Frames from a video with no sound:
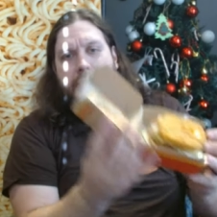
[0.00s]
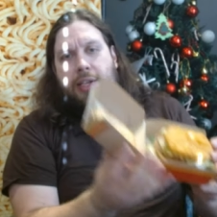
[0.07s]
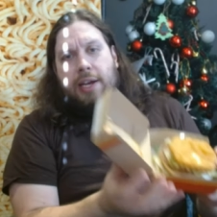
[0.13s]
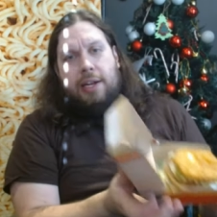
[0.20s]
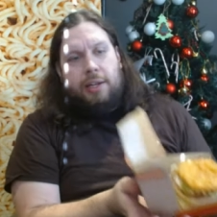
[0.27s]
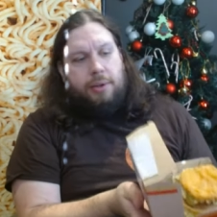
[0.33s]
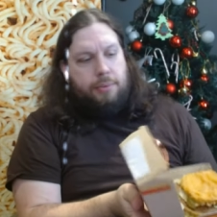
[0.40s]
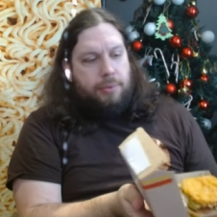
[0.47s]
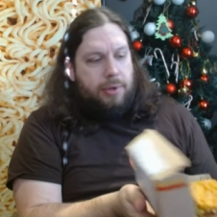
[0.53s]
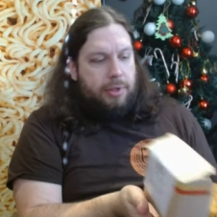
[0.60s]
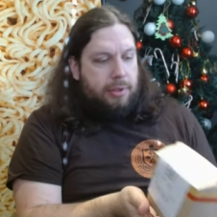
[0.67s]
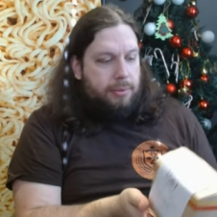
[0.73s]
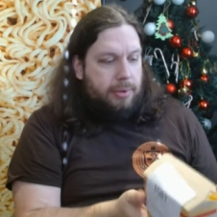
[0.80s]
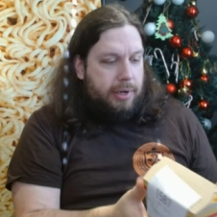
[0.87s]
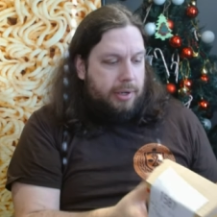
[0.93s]
Is that
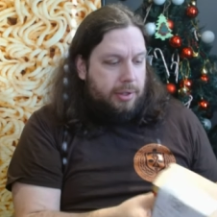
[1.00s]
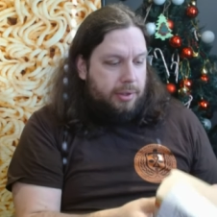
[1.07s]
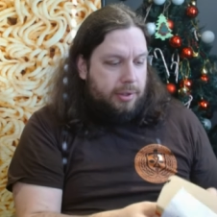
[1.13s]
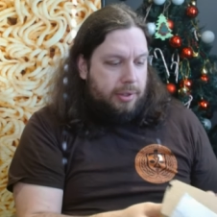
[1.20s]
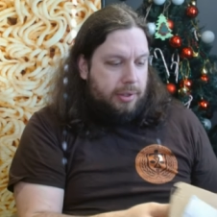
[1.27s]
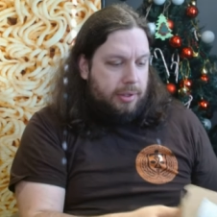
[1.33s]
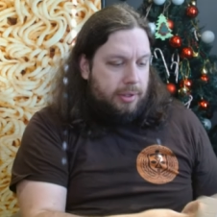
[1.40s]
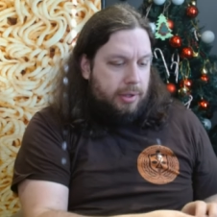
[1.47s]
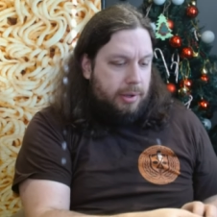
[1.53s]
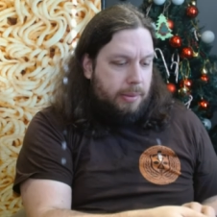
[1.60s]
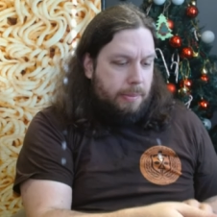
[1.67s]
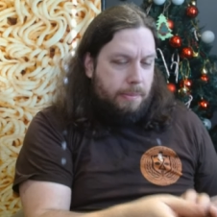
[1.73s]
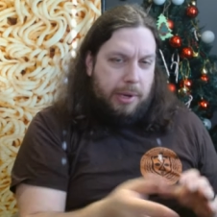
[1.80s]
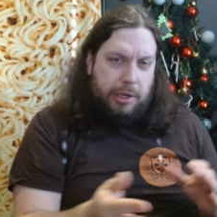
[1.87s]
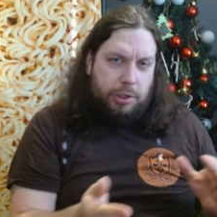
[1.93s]
what the regular
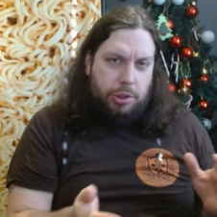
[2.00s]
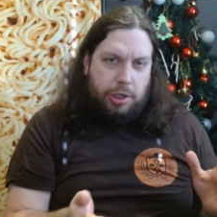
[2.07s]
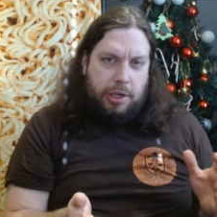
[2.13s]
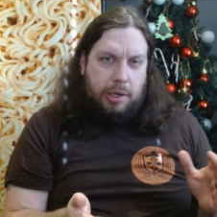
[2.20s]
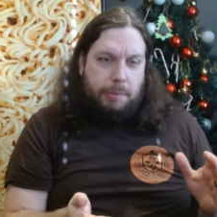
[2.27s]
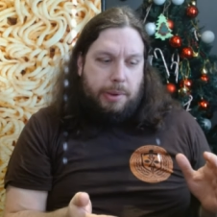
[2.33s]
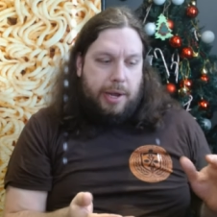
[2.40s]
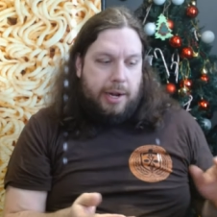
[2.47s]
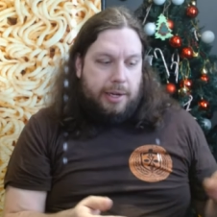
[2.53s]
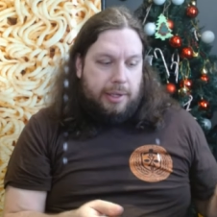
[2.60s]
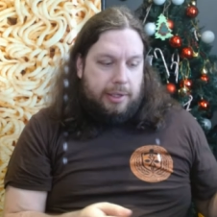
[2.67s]
McChicken